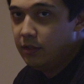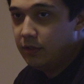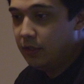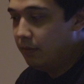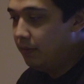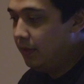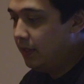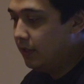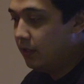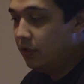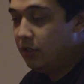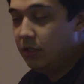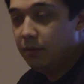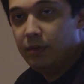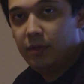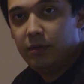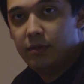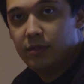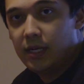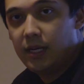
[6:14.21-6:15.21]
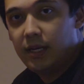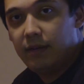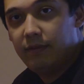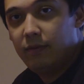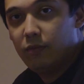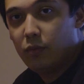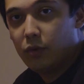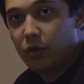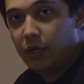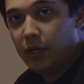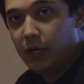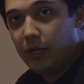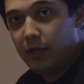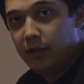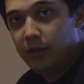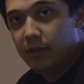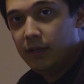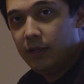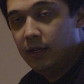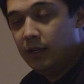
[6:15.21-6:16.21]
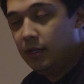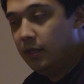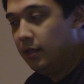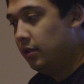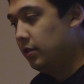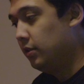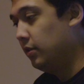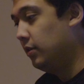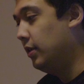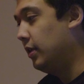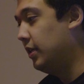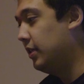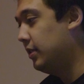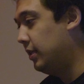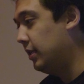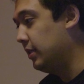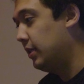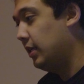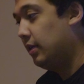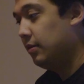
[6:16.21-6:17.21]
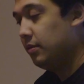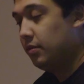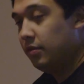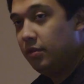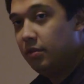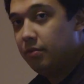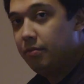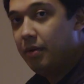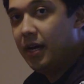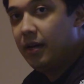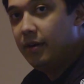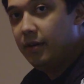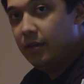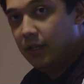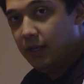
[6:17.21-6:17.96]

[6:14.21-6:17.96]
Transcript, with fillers: So it means the G P U is not even working. So this, this helps with your battery